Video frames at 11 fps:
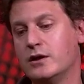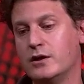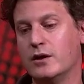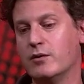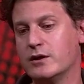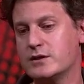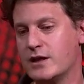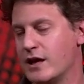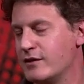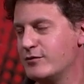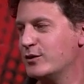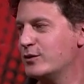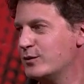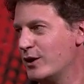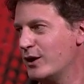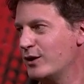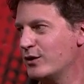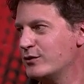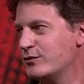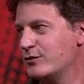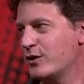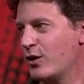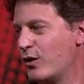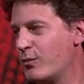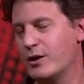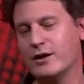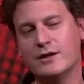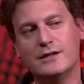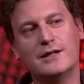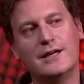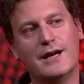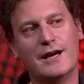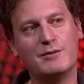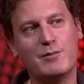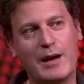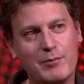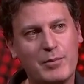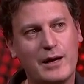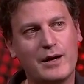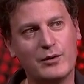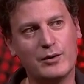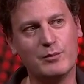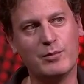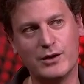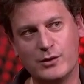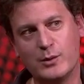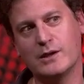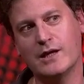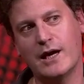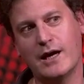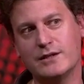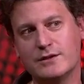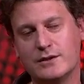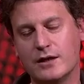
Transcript: you know, I saved on a lot of clobber and manpower by doing that.